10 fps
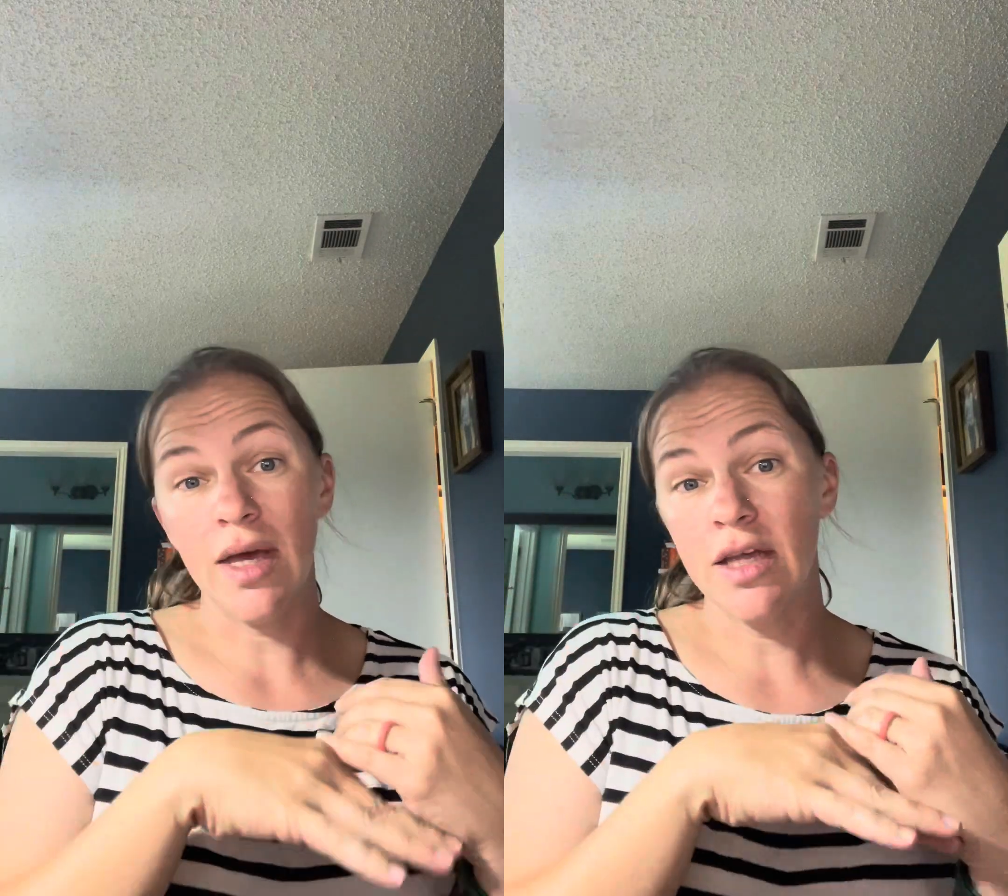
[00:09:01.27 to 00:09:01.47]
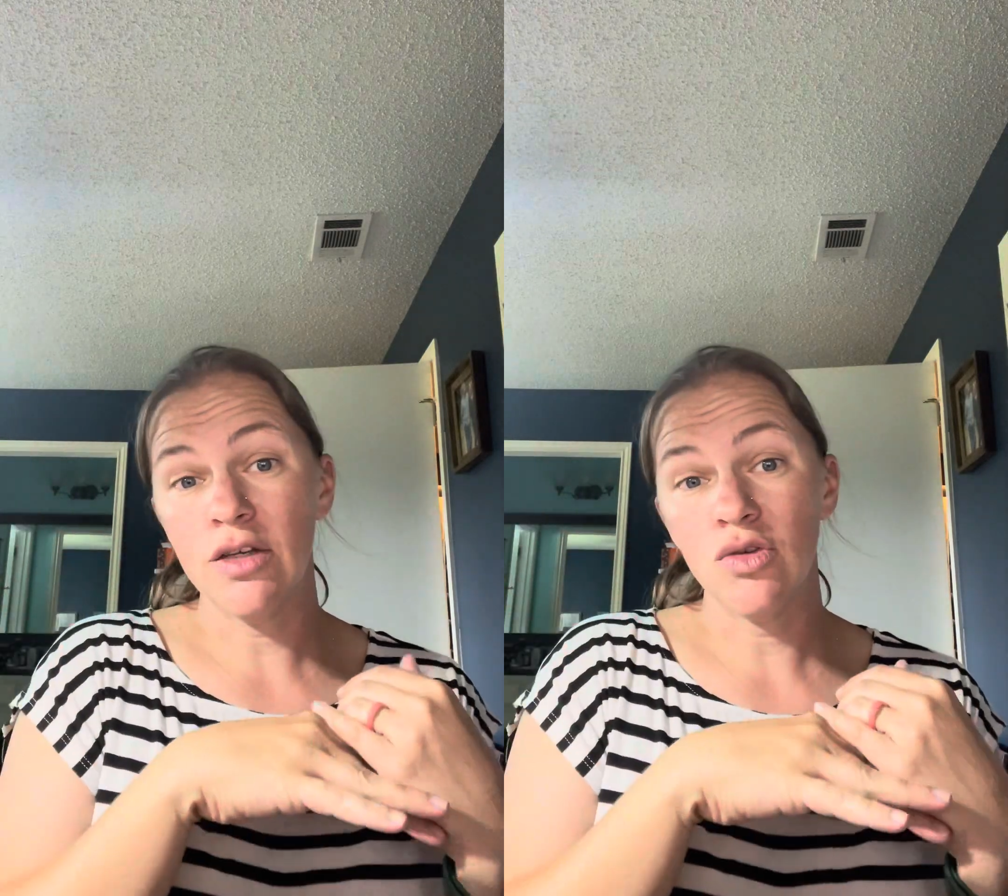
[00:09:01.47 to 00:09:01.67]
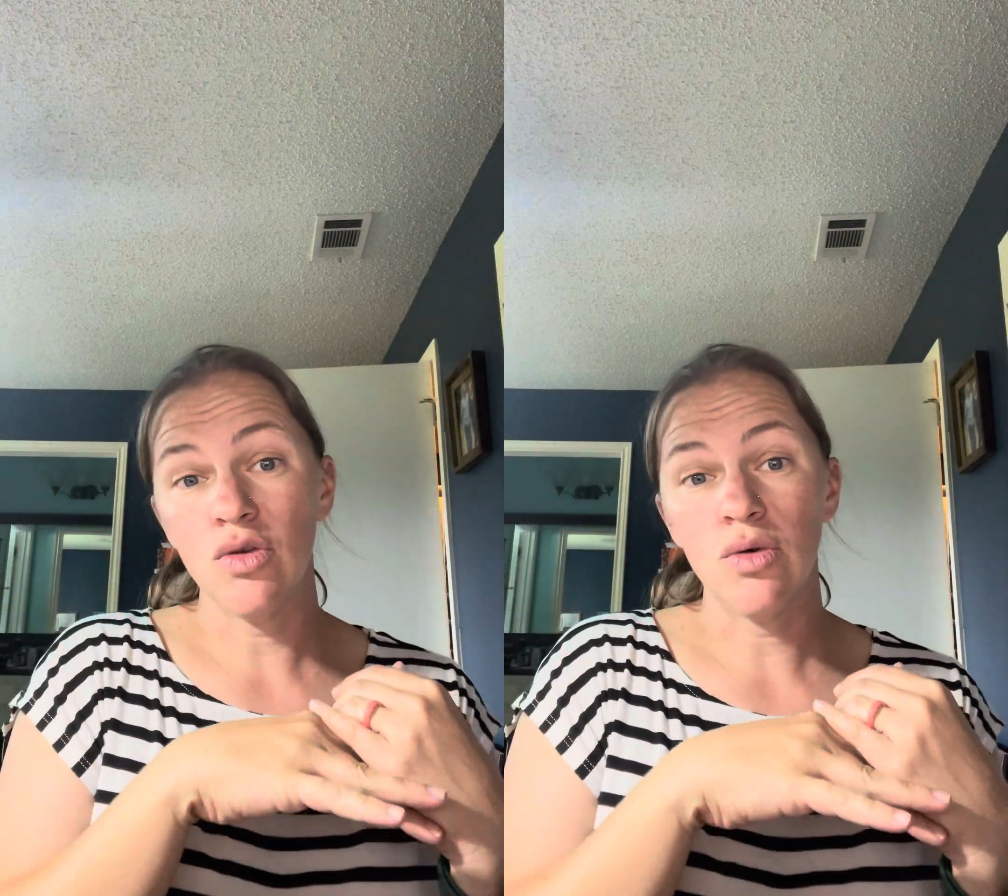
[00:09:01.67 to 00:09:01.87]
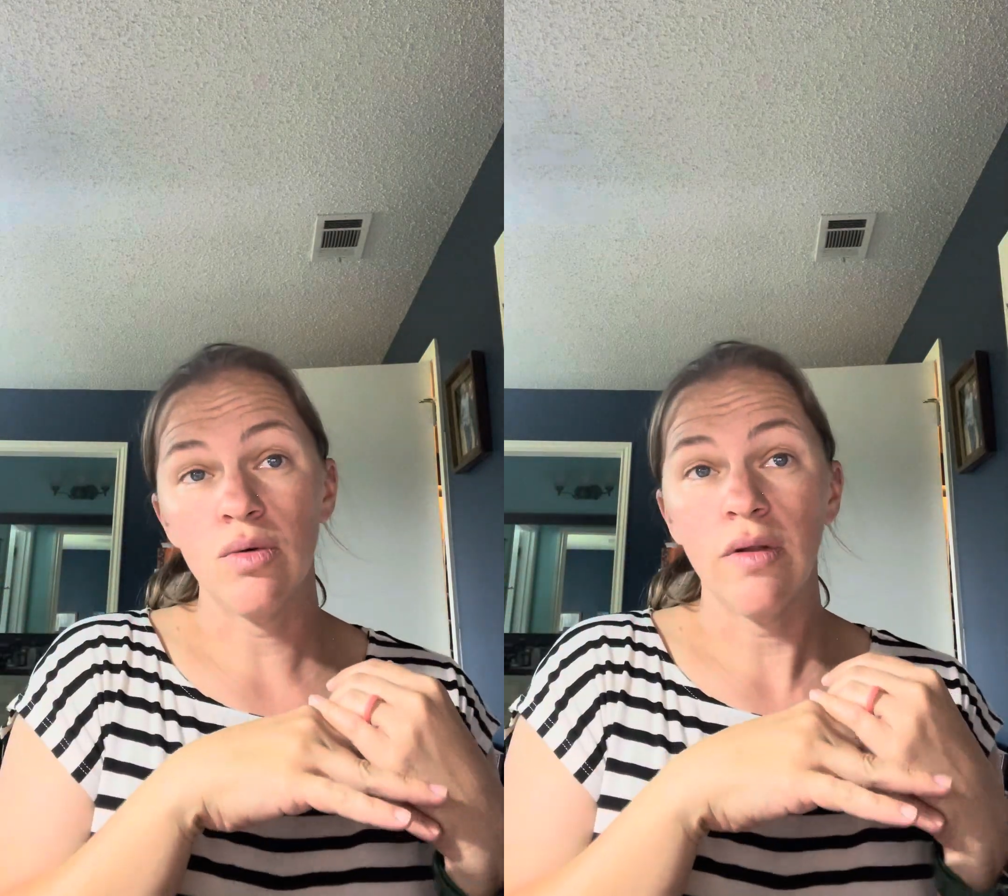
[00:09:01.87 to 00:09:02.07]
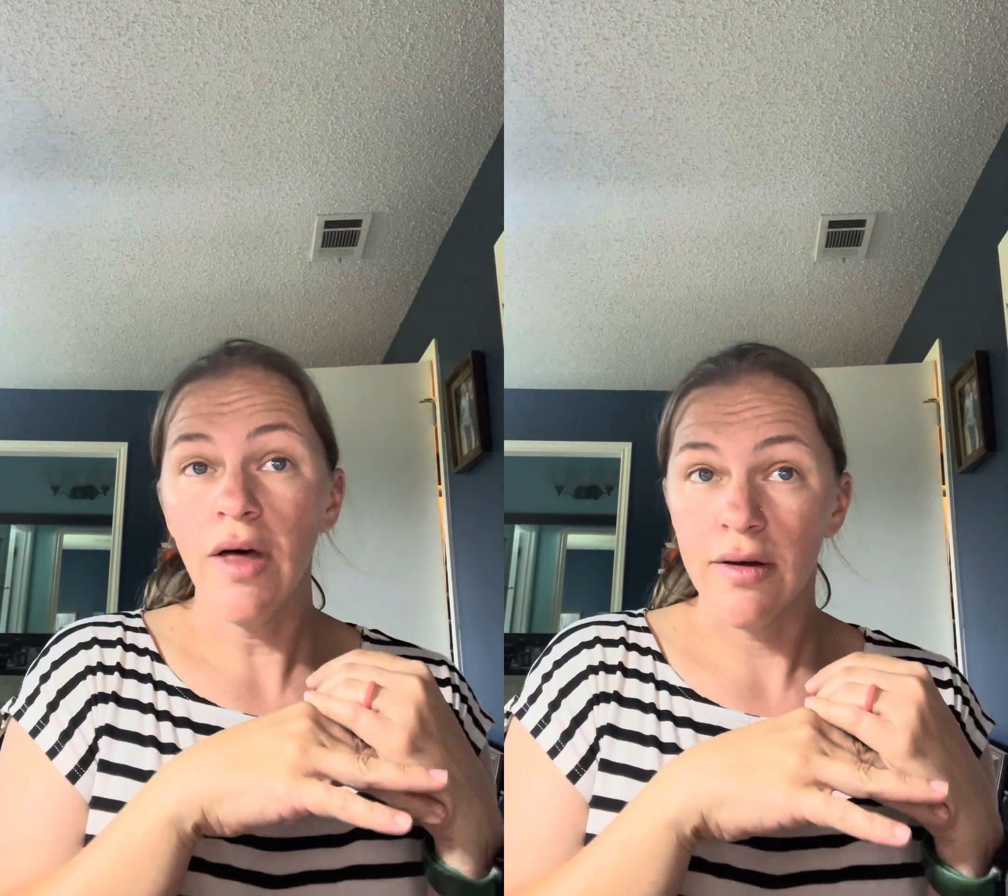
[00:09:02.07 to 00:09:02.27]
into
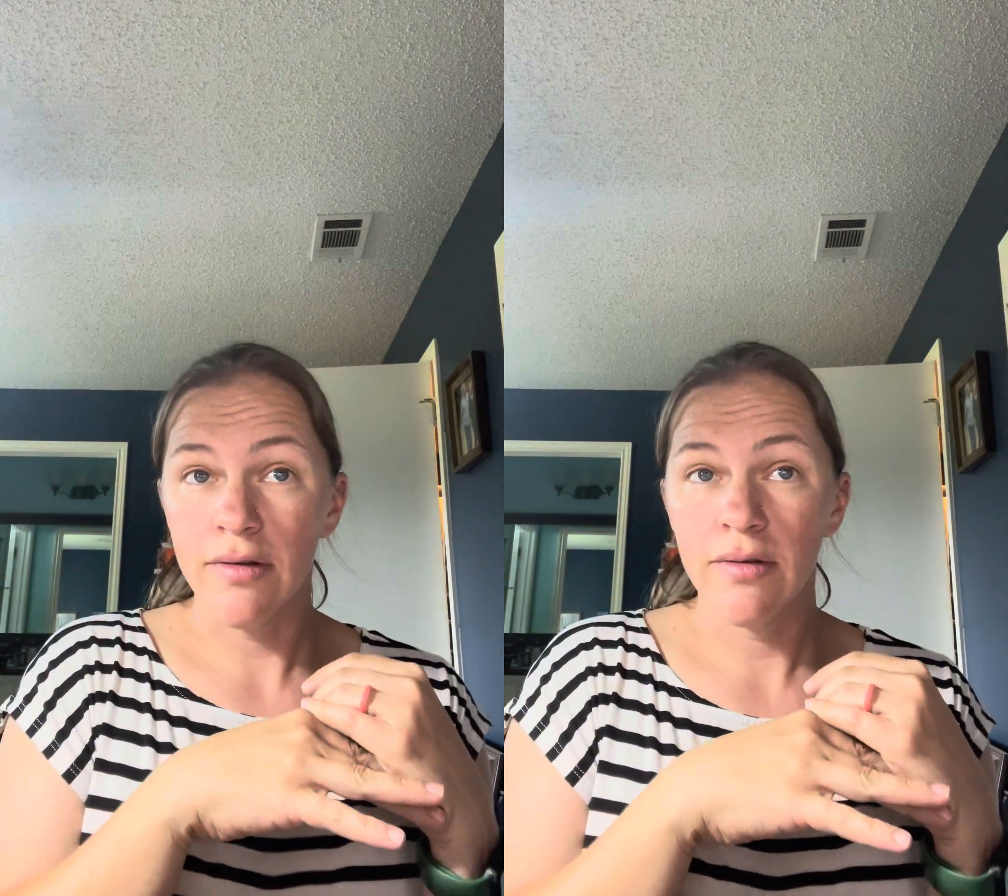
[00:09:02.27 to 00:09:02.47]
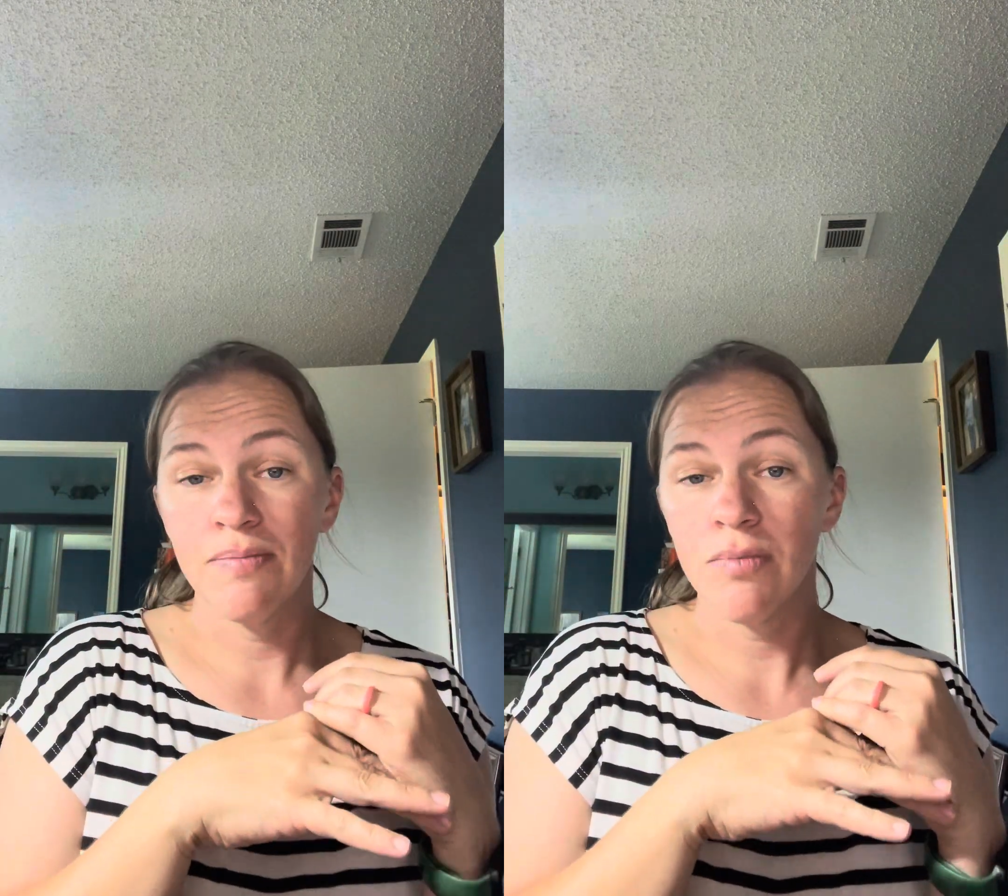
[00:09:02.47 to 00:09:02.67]
the lungs.